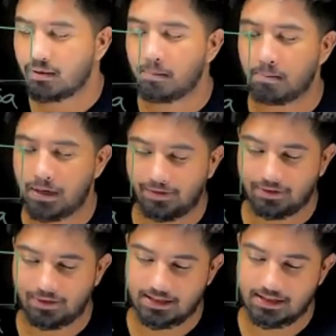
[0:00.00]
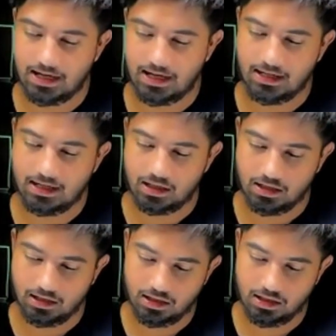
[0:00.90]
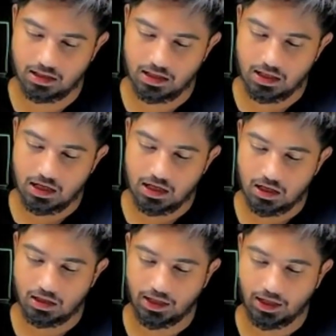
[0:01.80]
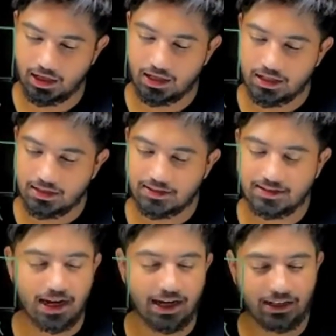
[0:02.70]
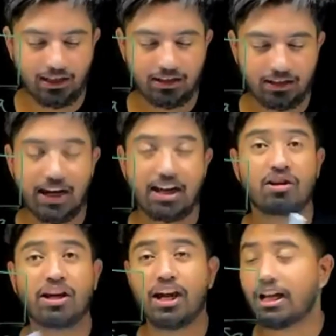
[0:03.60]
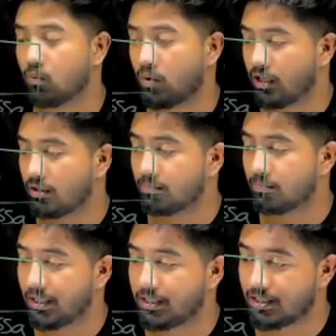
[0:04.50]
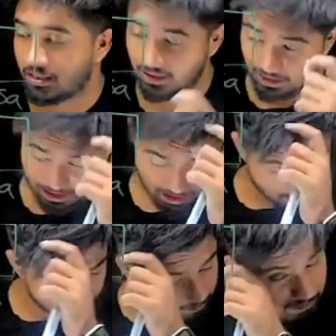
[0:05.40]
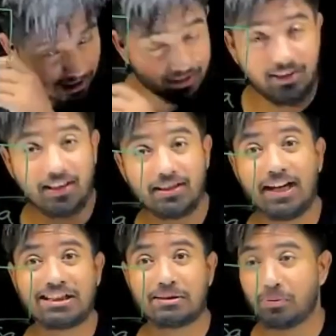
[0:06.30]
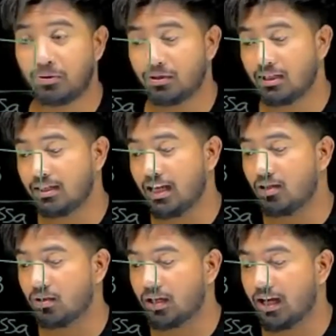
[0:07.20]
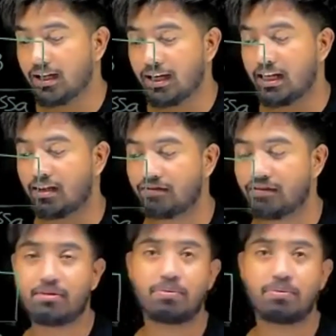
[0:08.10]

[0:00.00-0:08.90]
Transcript: Manthisa. Okay, sign they allocate 1 bit. Exponent they allocate 11